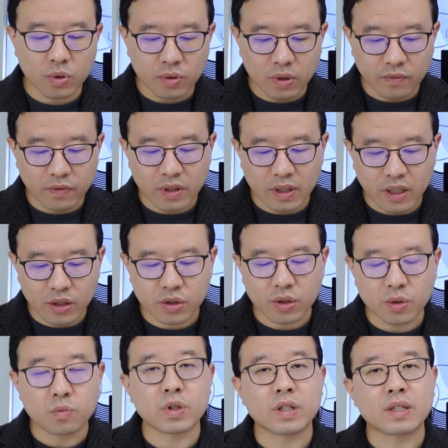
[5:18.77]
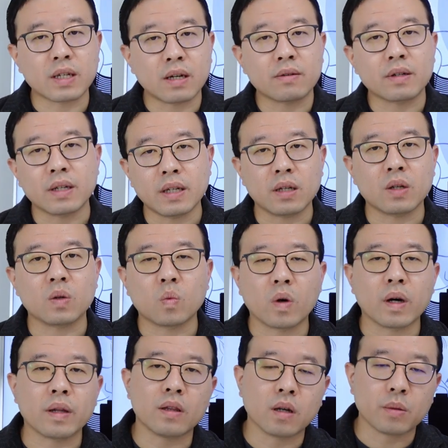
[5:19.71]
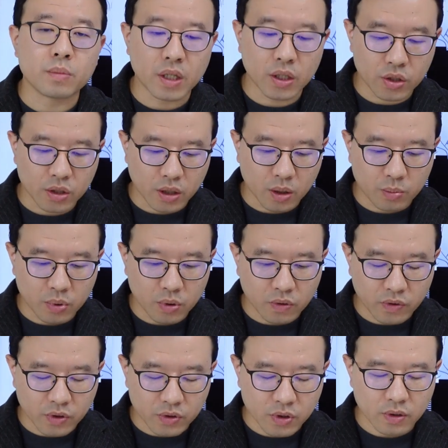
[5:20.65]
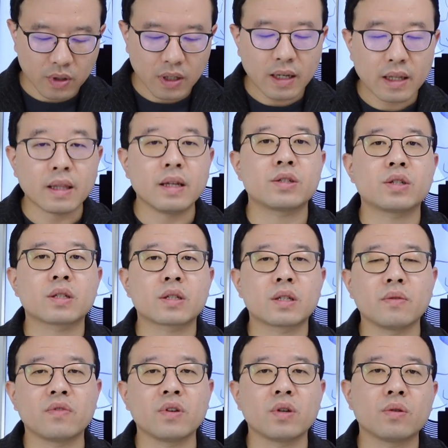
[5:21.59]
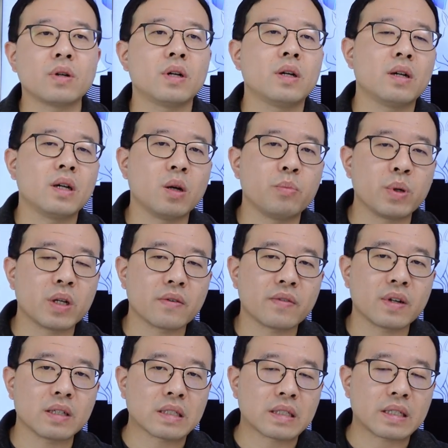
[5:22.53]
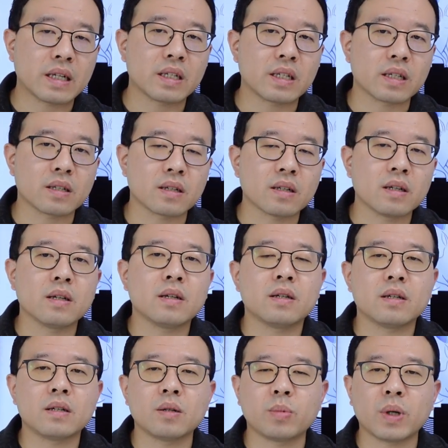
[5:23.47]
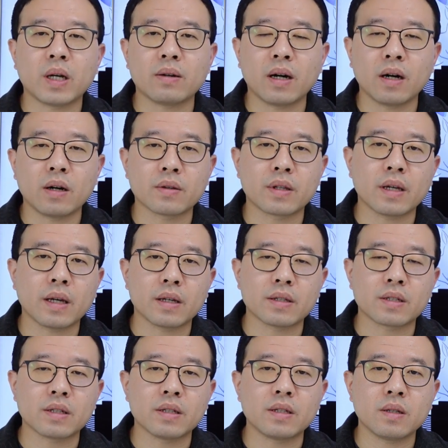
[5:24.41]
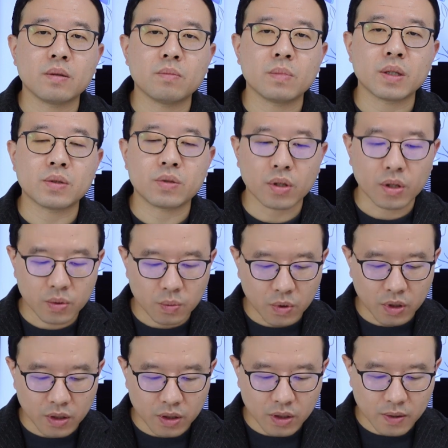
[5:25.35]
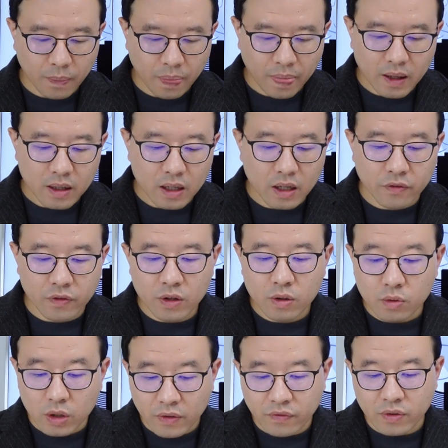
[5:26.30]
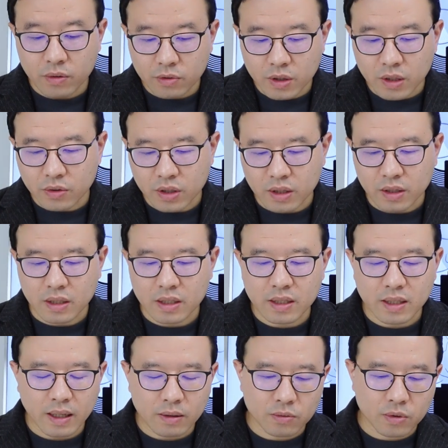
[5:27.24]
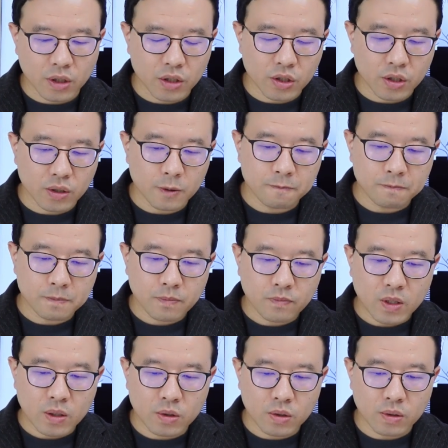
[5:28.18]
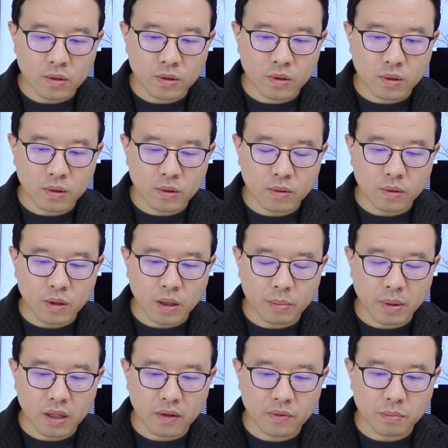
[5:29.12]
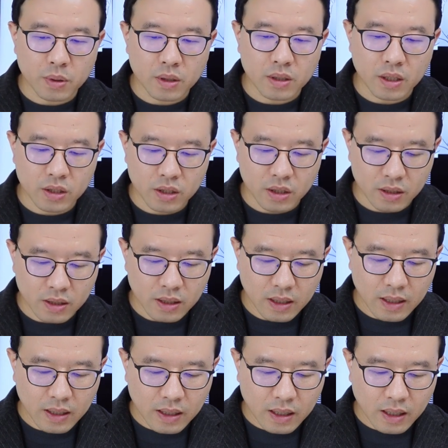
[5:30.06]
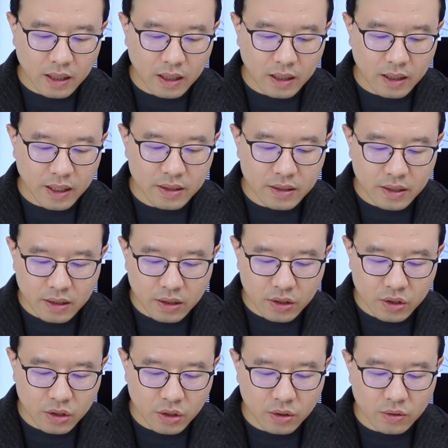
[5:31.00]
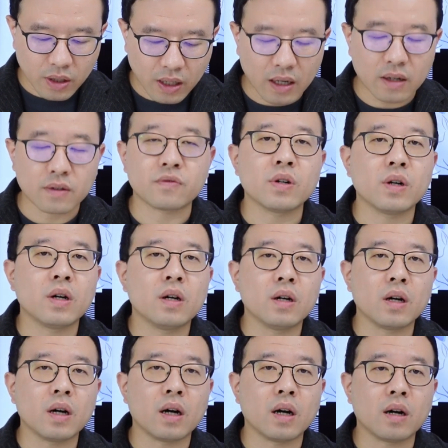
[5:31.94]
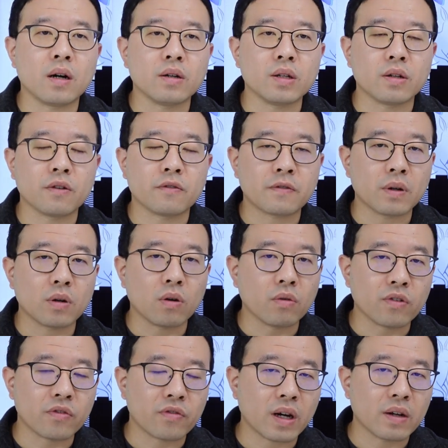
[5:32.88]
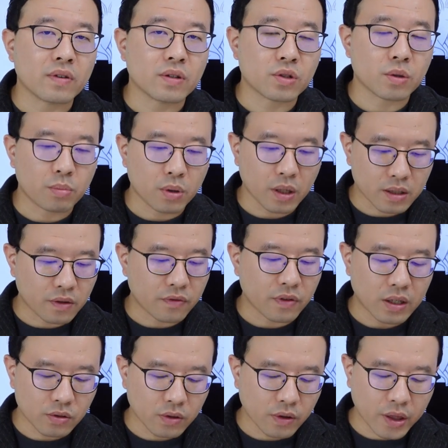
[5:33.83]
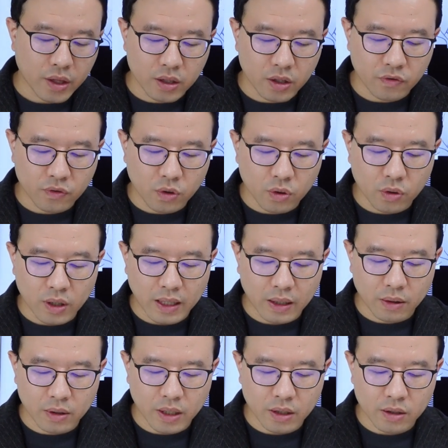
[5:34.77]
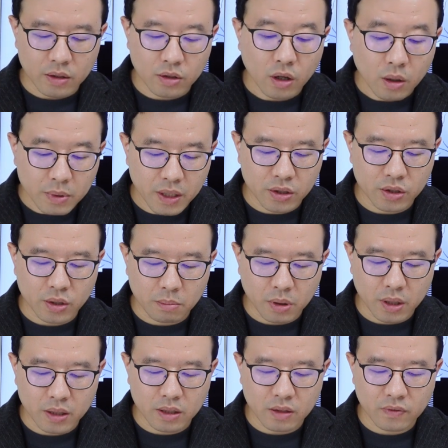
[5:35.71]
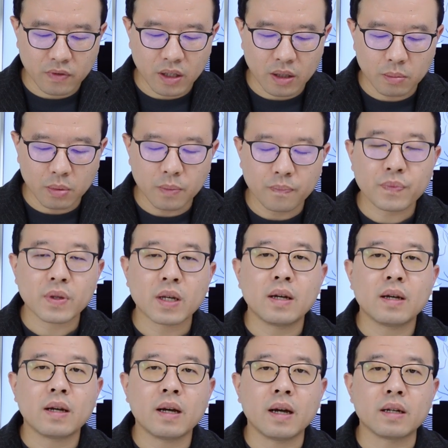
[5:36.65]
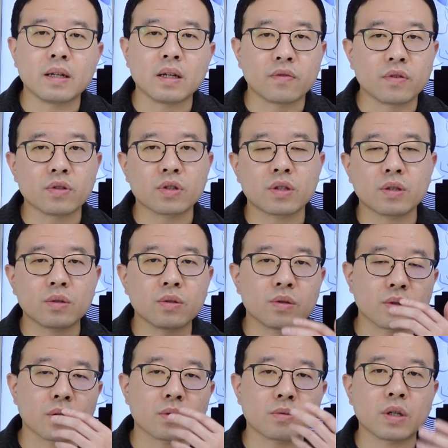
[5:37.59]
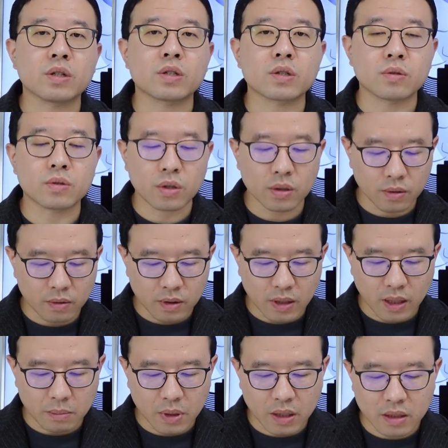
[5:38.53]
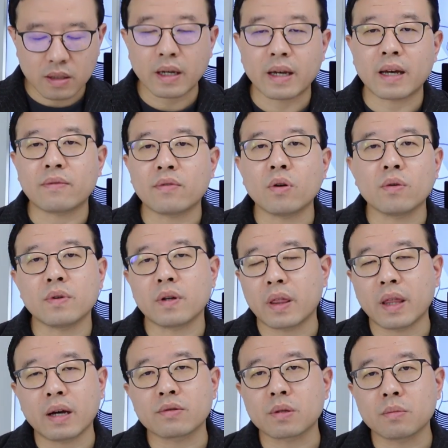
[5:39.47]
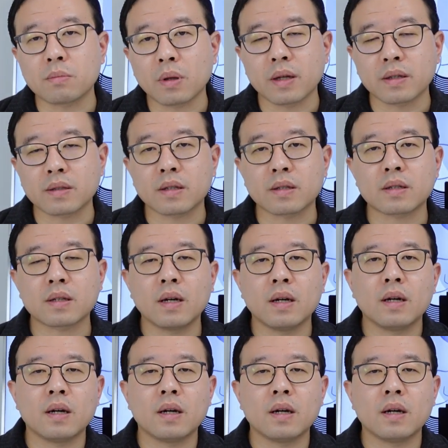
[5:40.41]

invitation resulting in 1 nomination approval. So let's just give you a bit of understanding about how the ACT metrics works. If we were using the same ratio to do a bit of prediction, ACT still have over 500 places, 534 nomination places available. And if you still do the ratio 2, that means they have over 1,000 places